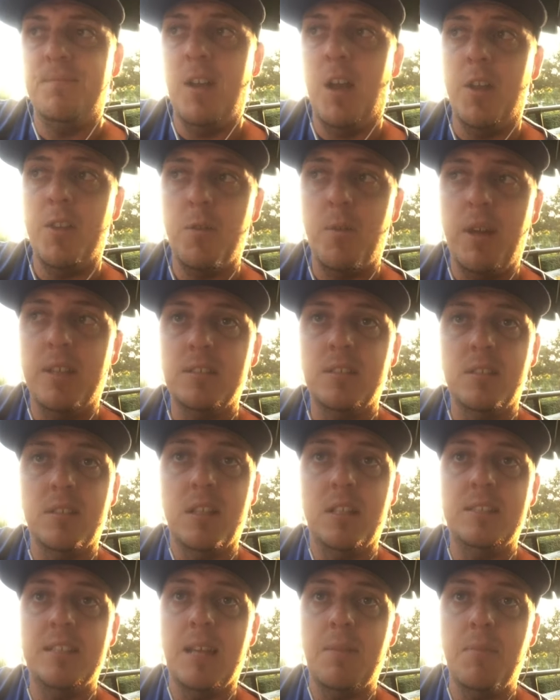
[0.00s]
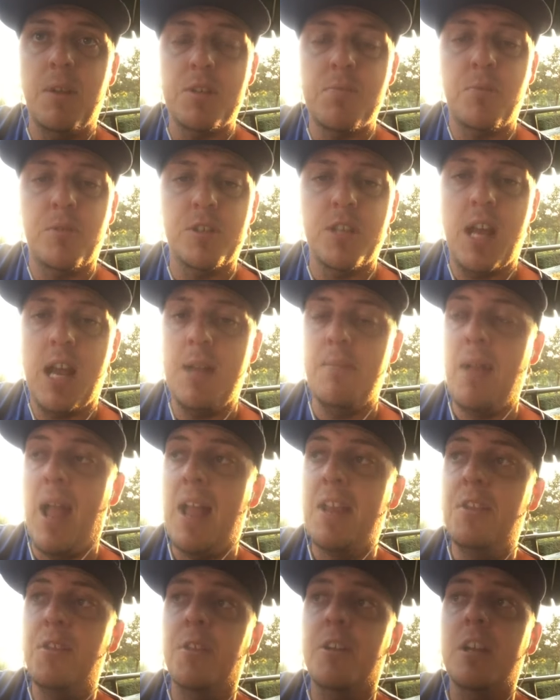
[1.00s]
Otherwise, it's going to take much more time,
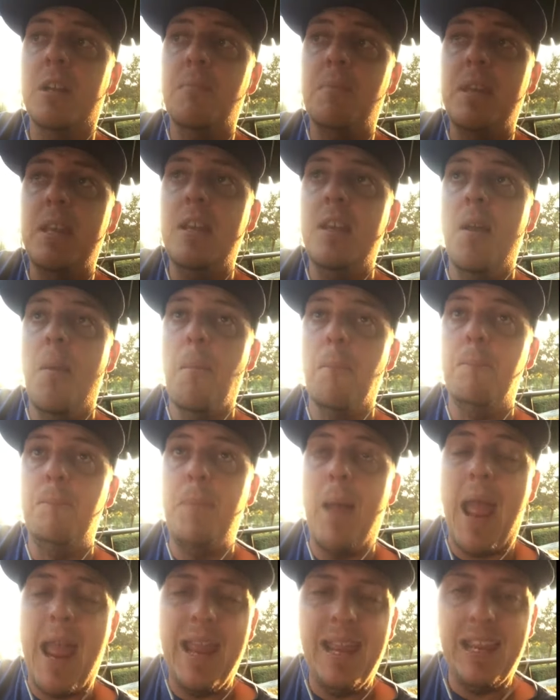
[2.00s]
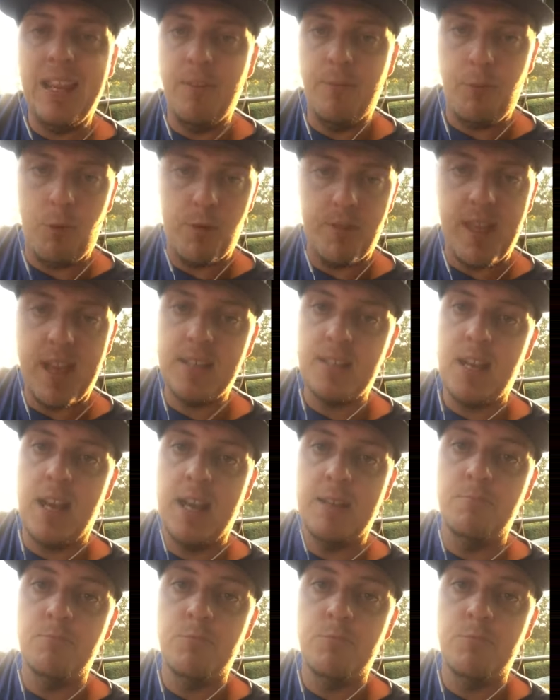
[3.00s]
and you're going to be paying for that time.